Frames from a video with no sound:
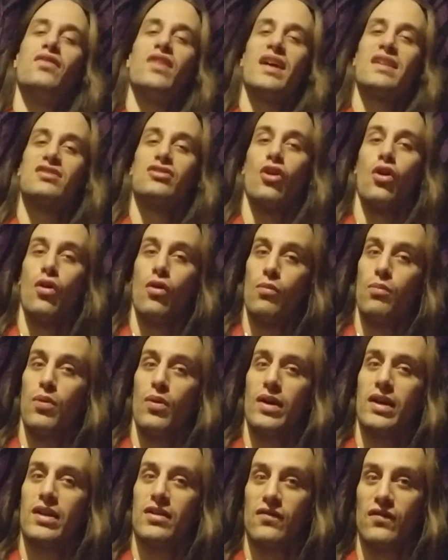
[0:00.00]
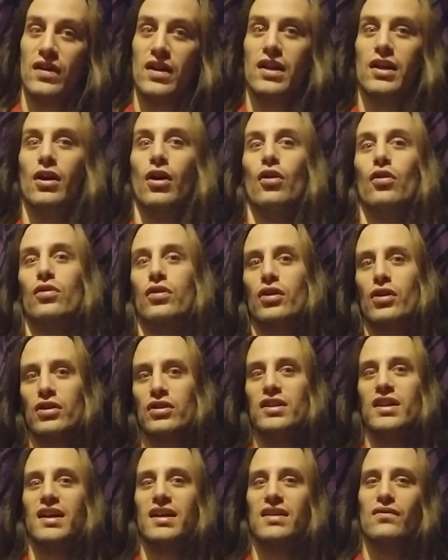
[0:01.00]
that's the whole point of the video, good
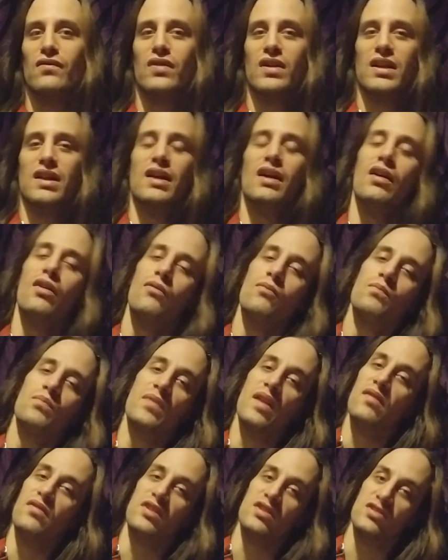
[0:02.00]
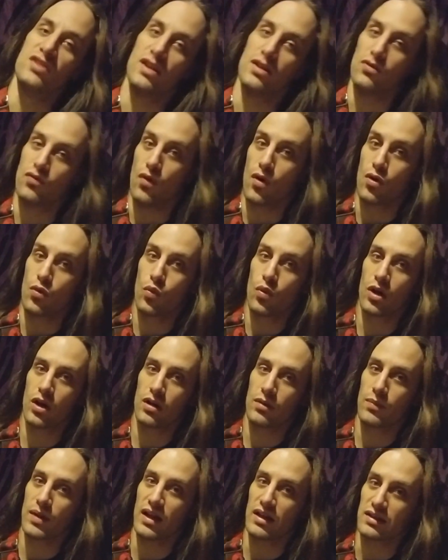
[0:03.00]
night video. If you say the wrong
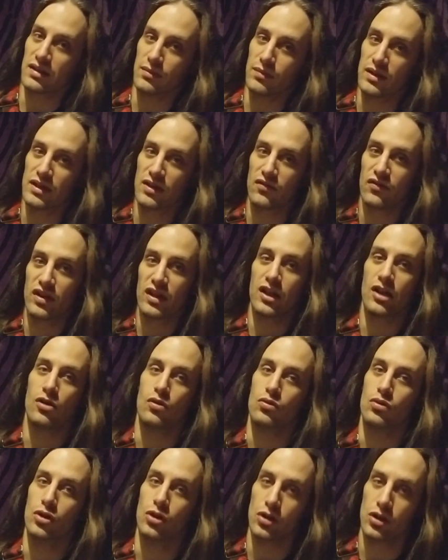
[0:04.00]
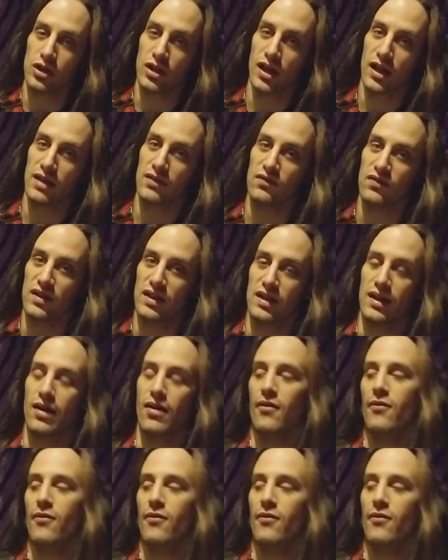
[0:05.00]
word about them in the video, good night video.